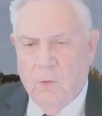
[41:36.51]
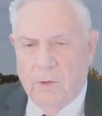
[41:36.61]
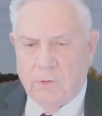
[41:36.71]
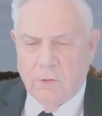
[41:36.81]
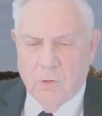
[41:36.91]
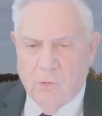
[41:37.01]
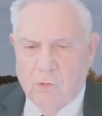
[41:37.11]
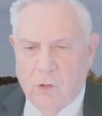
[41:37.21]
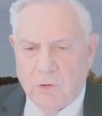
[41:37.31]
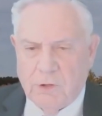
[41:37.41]
They took
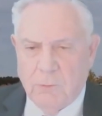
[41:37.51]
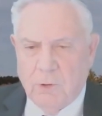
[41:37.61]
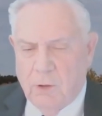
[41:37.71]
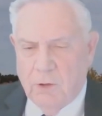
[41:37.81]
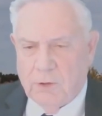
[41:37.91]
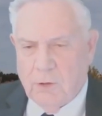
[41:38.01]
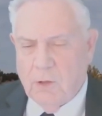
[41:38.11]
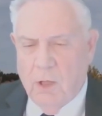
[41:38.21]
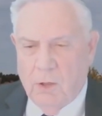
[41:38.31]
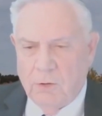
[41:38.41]
over our seminaries, our
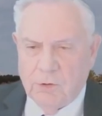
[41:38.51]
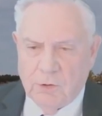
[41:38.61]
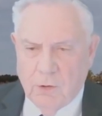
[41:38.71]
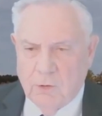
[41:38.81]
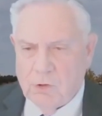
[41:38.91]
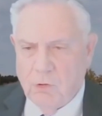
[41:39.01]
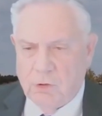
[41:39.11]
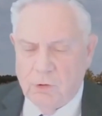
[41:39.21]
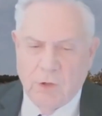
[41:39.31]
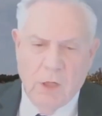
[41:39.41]
colleges, our
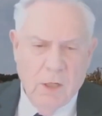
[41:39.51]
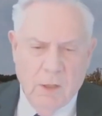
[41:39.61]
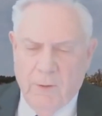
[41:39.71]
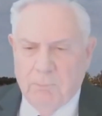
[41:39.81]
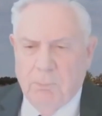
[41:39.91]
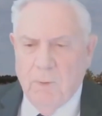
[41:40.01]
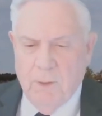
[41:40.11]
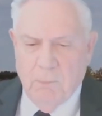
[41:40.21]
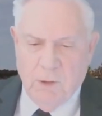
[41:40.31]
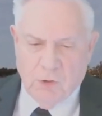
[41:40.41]
churches. They,
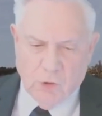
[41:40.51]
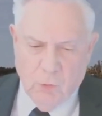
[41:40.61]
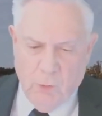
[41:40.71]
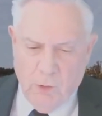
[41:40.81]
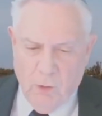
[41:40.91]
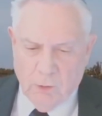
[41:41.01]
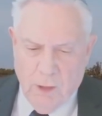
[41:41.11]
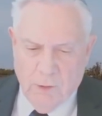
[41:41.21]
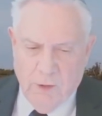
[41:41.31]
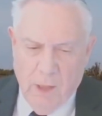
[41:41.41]
they made sure we all
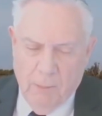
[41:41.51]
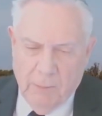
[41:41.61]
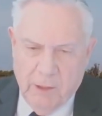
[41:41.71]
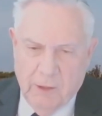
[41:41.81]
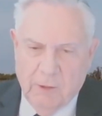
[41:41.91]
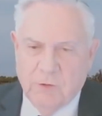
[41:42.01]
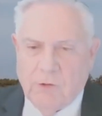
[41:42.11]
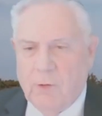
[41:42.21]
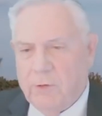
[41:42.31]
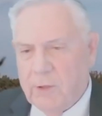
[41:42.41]
got denominated
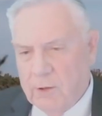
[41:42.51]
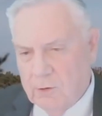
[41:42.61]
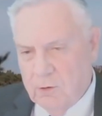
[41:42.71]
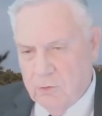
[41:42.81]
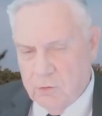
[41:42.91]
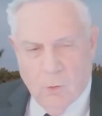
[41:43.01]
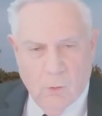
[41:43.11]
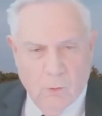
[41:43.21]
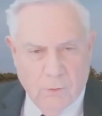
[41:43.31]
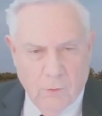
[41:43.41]
so that they could
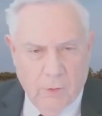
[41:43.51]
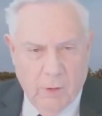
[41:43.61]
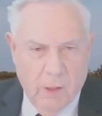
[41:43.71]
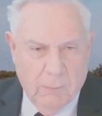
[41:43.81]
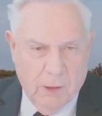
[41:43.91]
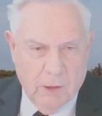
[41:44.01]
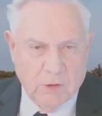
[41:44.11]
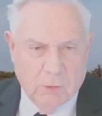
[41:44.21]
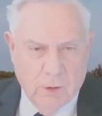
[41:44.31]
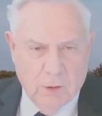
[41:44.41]
control through the
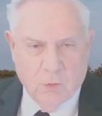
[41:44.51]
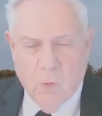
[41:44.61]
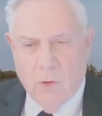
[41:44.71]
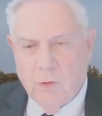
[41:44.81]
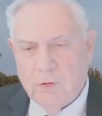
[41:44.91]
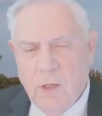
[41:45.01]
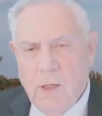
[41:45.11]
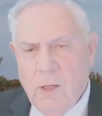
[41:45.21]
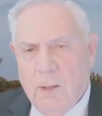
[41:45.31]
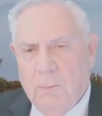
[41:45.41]
denominational headquarters.
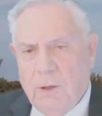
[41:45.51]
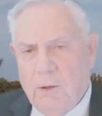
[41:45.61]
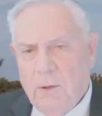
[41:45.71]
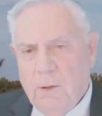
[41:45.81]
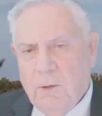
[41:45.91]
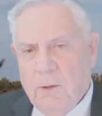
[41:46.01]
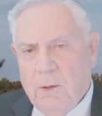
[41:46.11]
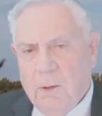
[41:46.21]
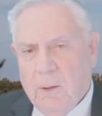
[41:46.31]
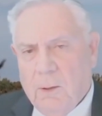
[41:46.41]
I mean,
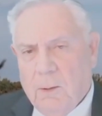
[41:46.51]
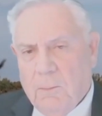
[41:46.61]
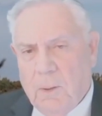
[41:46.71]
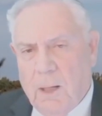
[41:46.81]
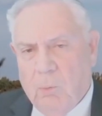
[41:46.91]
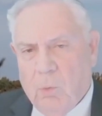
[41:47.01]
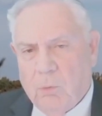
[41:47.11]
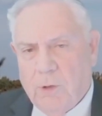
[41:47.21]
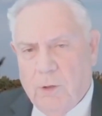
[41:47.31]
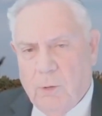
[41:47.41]
uh, I
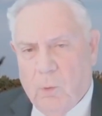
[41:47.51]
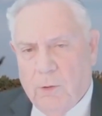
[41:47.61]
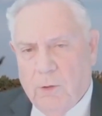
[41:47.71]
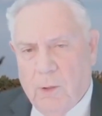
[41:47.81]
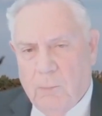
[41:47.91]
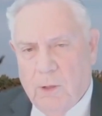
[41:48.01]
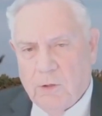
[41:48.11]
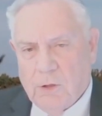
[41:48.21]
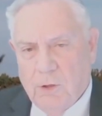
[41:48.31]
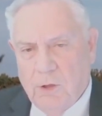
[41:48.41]
won't tell you what
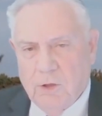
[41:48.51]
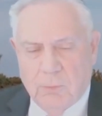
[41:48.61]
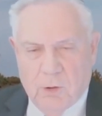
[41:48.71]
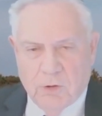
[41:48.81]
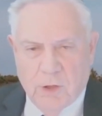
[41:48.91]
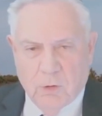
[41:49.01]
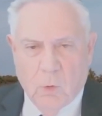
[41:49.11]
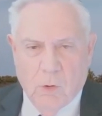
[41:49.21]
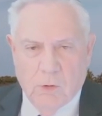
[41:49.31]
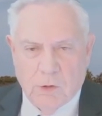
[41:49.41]
denomination it is, but it's
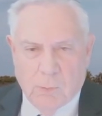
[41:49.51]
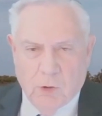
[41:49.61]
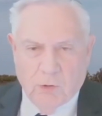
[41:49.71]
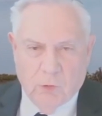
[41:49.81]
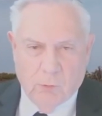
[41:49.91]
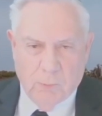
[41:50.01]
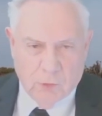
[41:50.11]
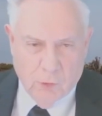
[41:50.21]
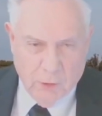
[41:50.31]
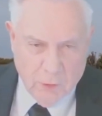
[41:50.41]
headquartered in Springfield,
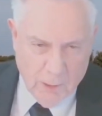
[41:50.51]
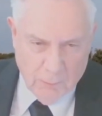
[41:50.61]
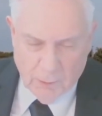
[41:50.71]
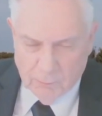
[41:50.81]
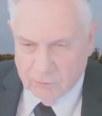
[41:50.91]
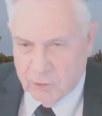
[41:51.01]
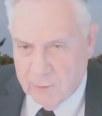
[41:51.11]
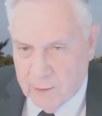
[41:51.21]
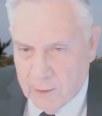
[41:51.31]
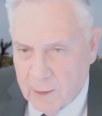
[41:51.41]
Missouri. You might be able to figure
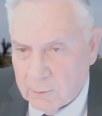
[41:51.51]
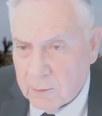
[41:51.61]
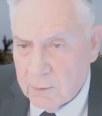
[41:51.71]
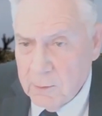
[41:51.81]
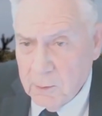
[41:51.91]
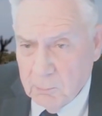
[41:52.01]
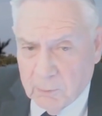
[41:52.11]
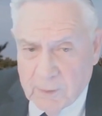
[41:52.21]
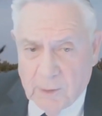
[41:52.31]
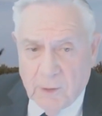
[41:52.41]
that out.
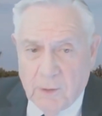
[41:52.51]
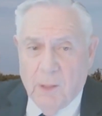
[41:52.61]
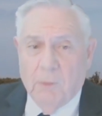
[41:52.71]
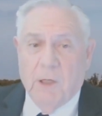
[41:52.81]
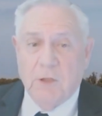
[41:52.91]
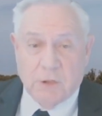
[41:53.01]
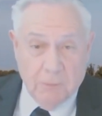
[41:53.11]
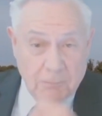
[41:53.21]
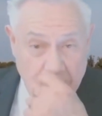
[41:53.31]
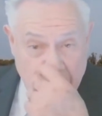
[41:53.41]
But that
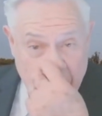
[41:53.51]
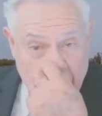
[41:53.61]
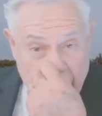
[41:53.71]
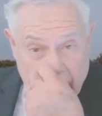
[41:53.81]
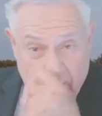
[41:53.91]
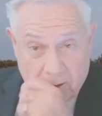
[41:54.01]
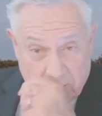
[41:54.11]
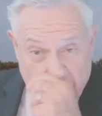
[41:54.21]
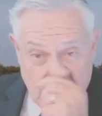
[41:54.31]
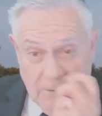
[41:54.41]
denomination had
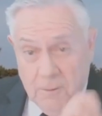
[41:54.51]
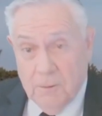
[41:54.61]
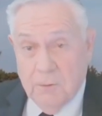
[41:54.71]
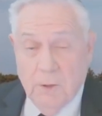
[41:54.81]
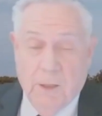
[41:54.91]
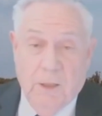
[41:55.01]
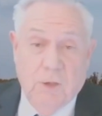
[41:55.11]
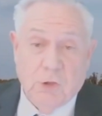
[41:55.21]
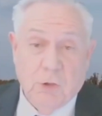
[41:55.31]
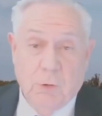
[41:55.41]
a uh, had
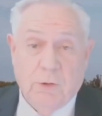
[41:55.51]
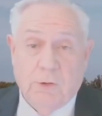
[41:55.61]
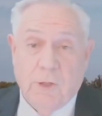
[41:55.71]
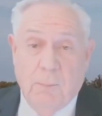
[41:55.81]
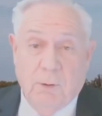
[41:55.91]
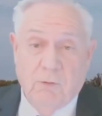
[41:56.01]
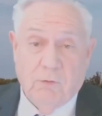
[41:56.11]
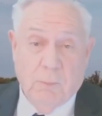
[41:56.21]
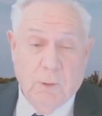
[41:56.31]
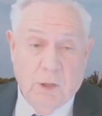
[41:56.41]
a Jew at the top of it
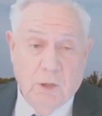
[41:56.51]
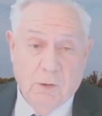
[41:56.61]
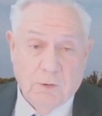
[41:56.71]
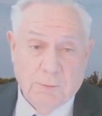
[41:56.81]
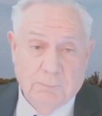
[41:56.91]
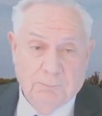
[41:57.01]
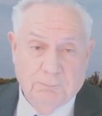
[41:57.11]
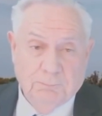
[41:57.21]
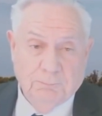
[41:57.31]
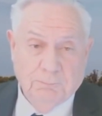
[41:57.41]
for many years.
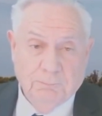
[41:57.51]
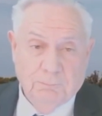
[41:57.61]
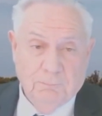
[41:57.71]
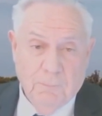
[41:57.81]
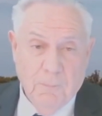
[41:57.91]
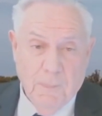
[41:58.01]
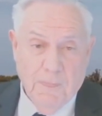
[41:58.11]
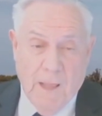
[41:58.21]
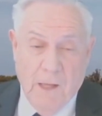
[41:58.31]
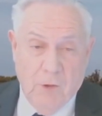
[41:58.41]

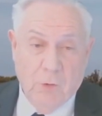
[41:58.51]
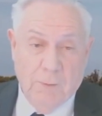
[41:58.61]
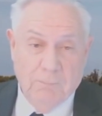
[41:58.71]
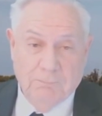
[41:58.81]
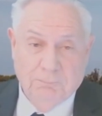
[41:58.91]
Yep. I knew him.